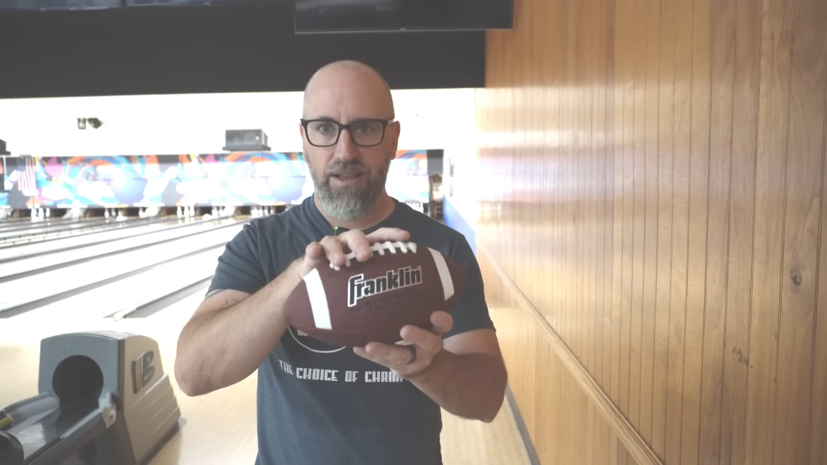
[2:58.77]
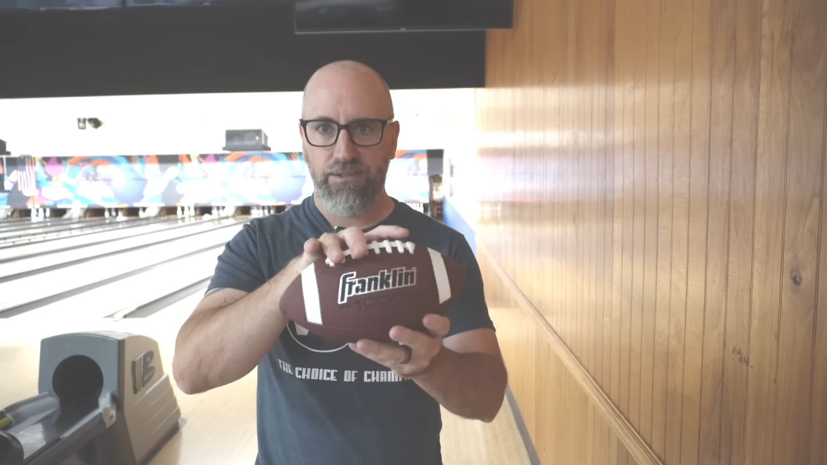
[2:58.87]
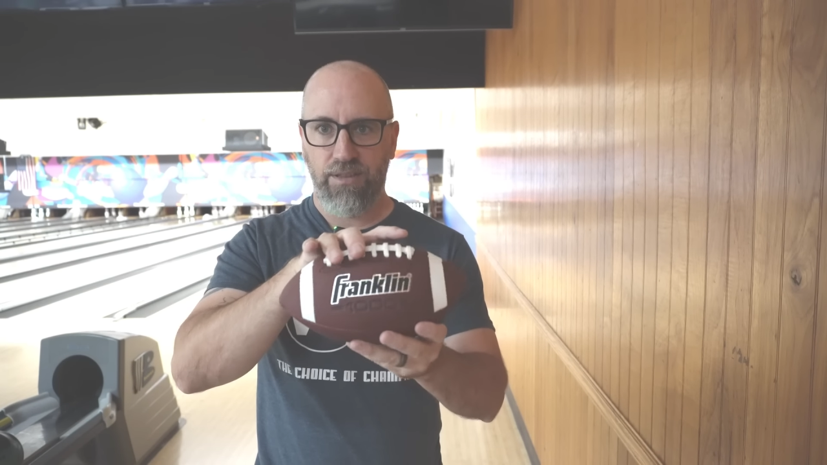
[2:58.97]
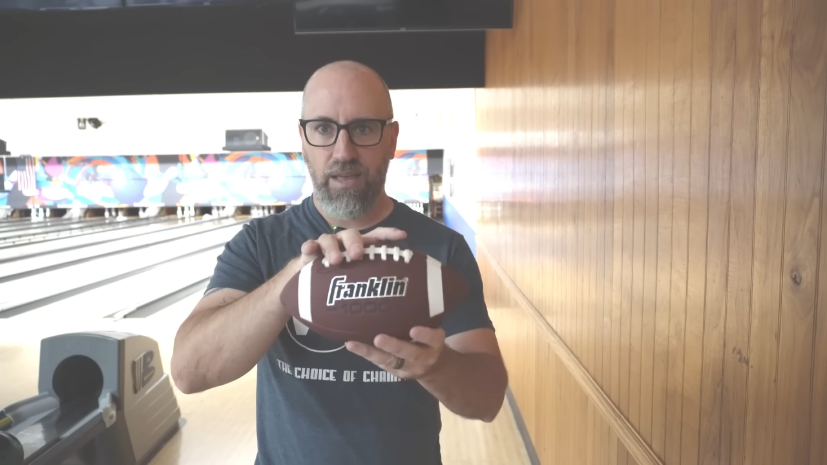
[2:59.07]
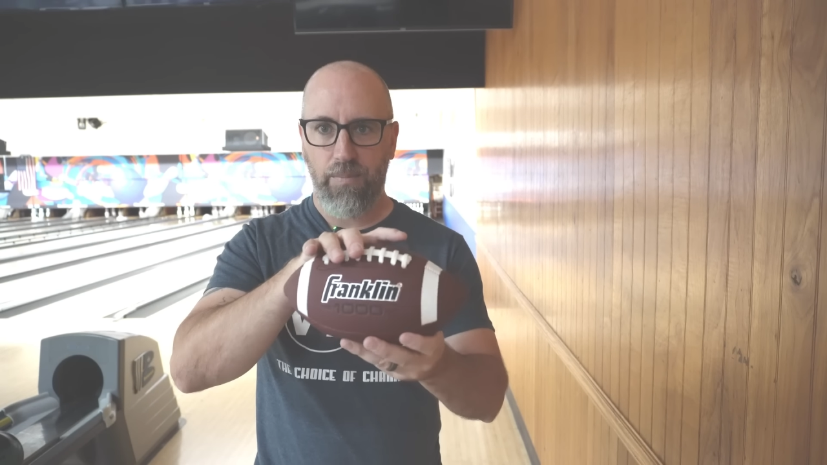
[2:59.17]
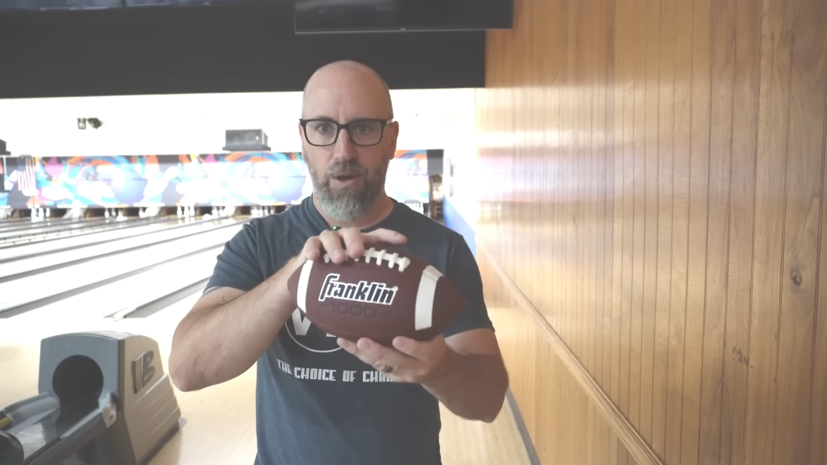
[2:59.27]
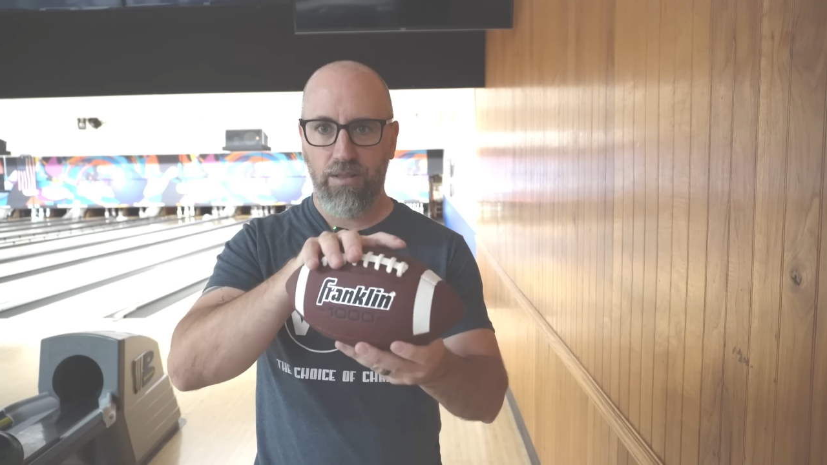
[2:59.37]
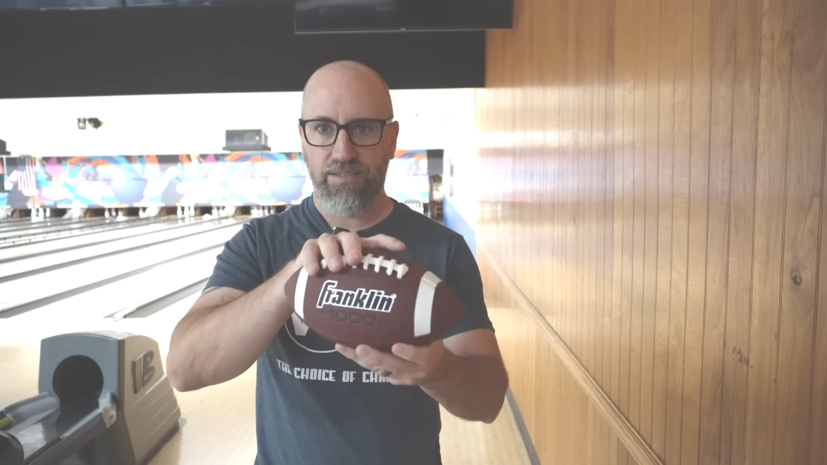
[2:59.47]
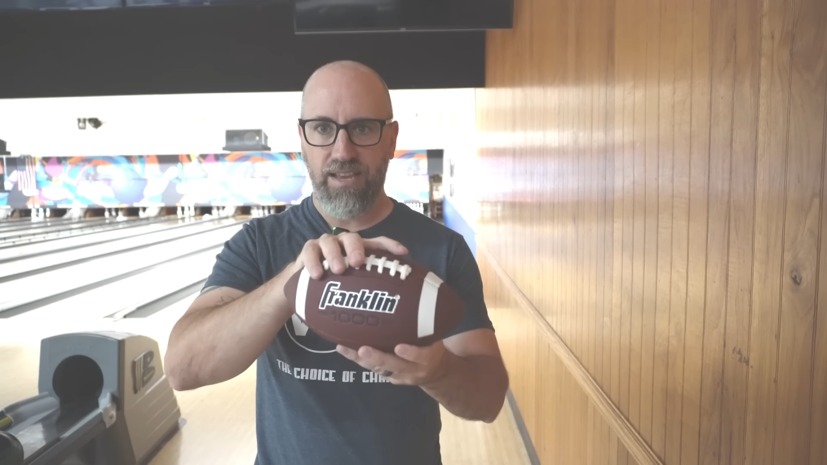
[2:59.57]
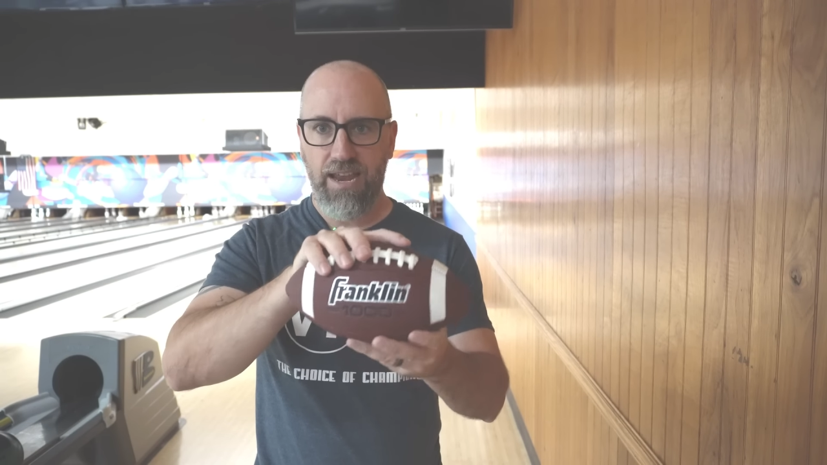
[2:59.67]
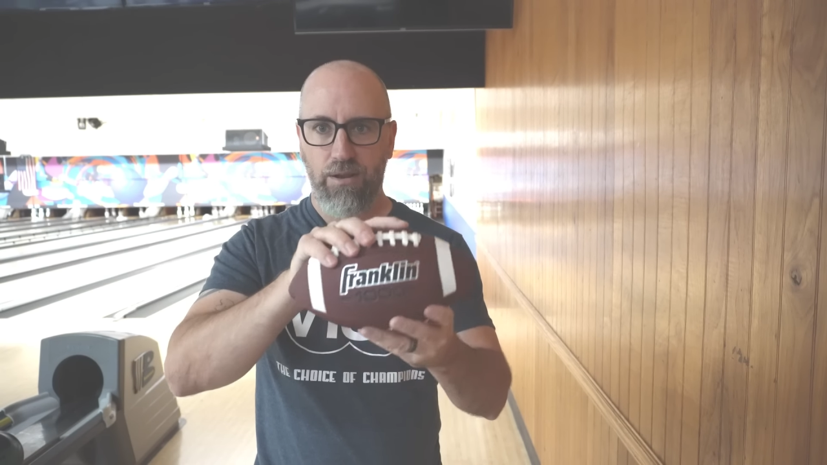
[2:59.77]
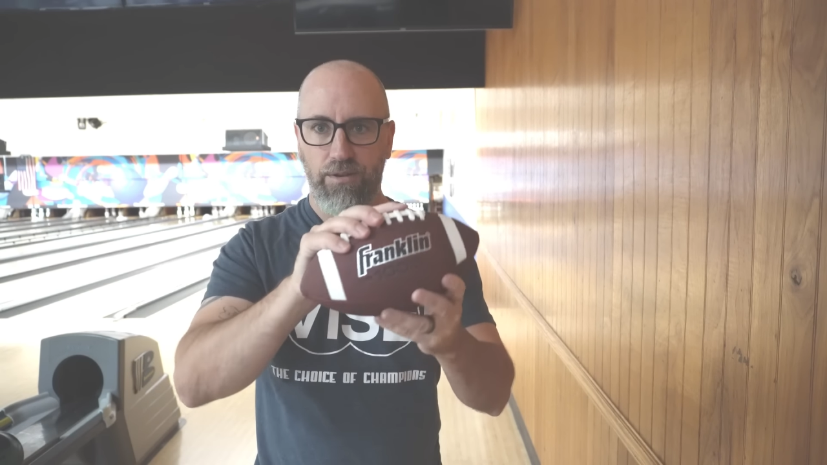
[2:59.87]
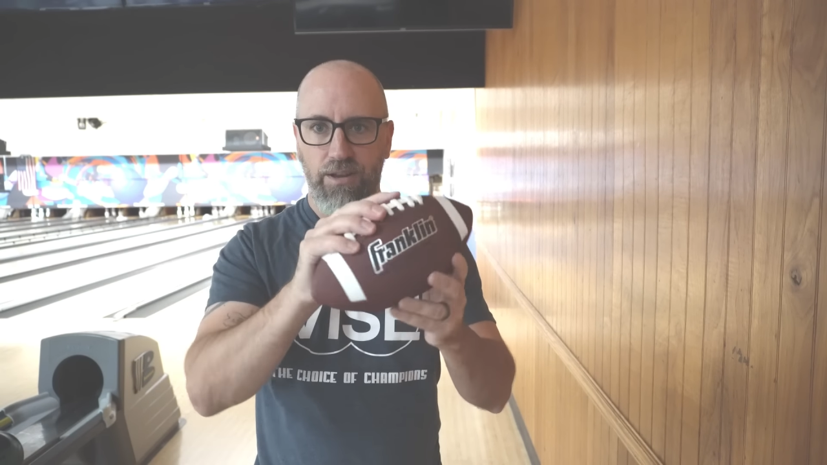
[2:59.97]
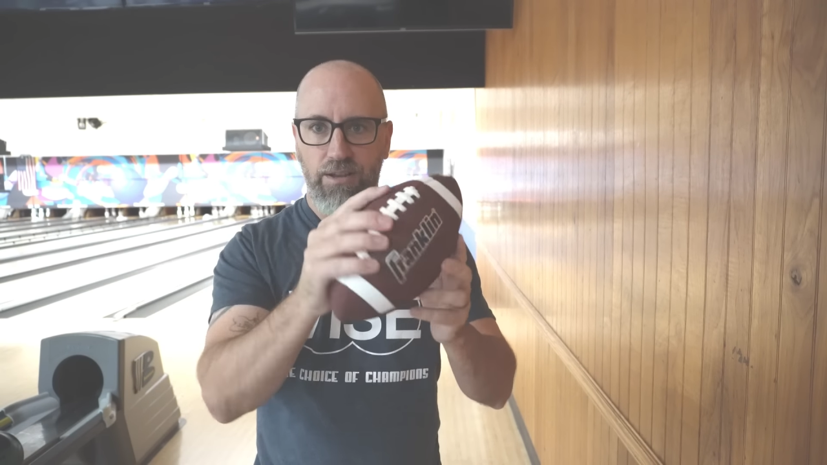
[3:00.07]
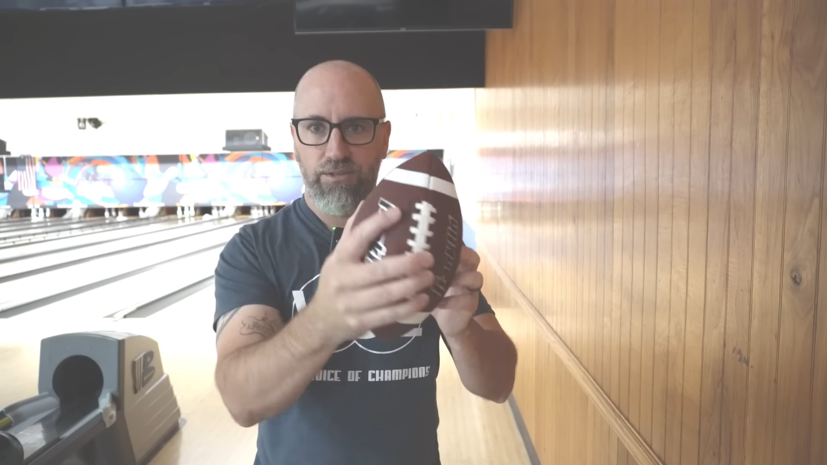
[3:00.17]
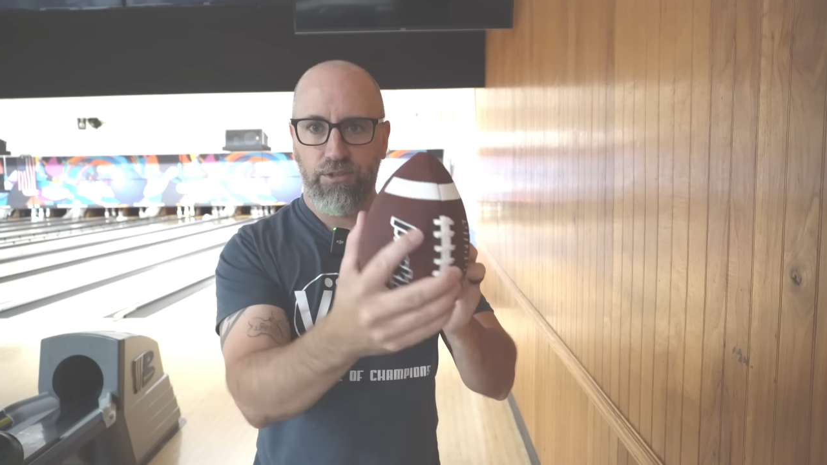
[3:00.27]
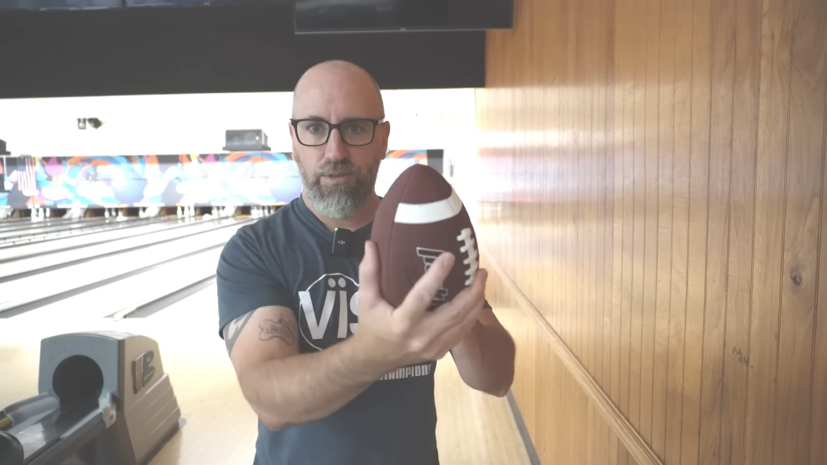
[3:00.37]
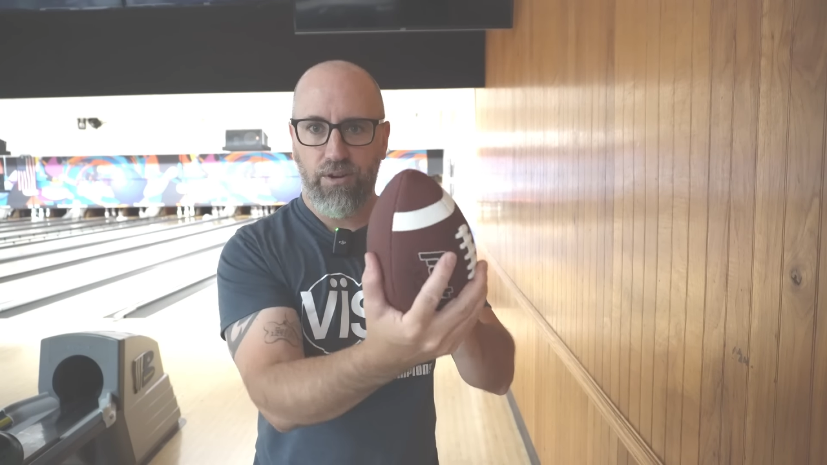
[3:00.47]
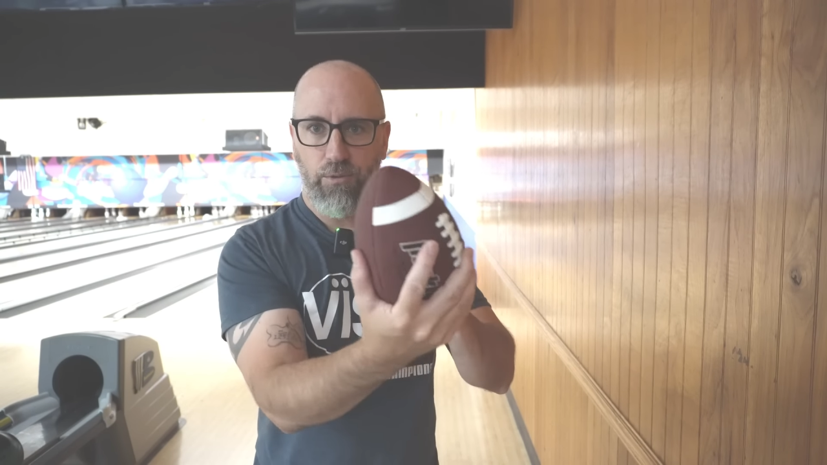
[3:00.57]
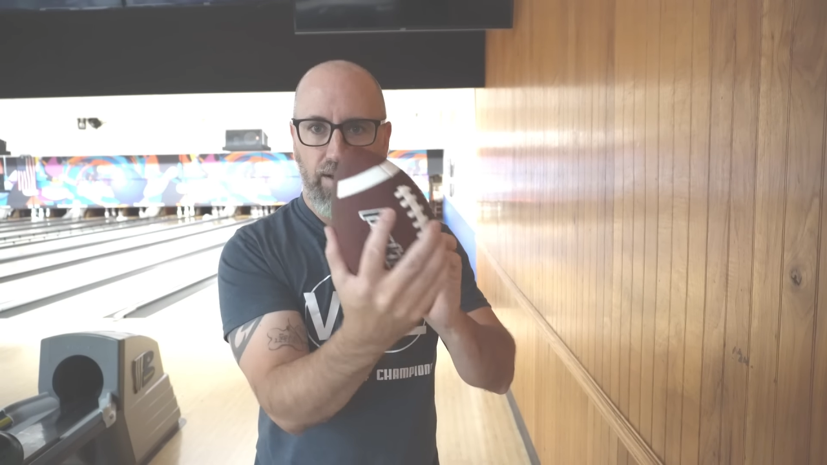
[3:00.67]
so that ball is angled so
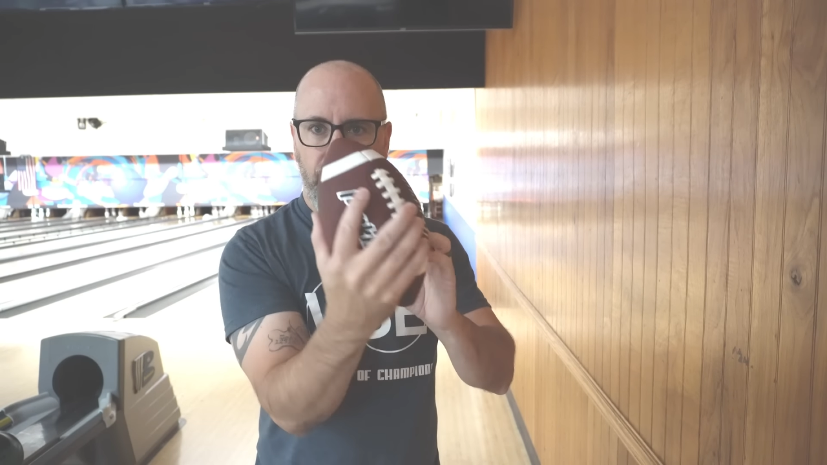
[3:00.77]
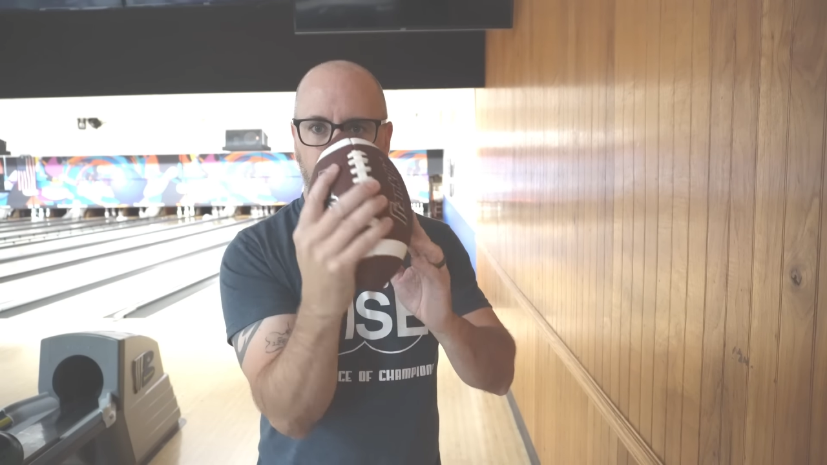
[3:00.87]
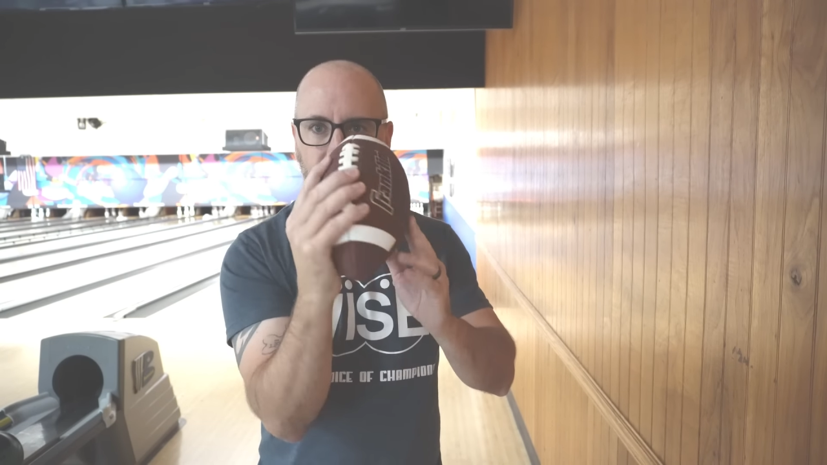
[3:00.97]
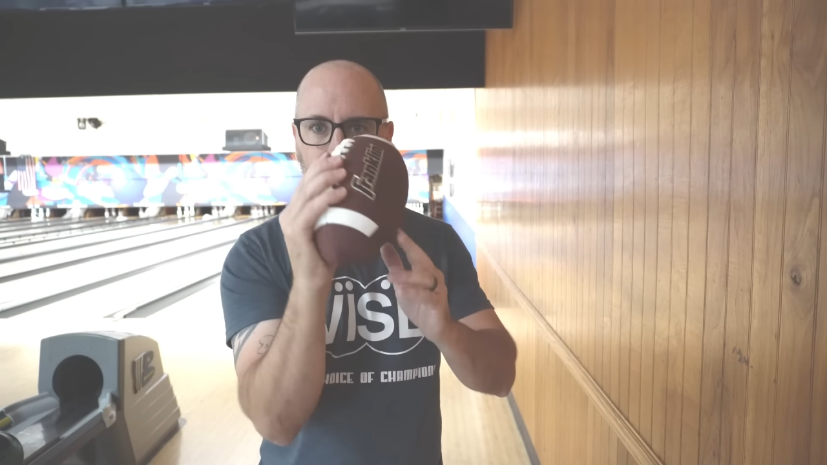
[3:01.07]
that it rests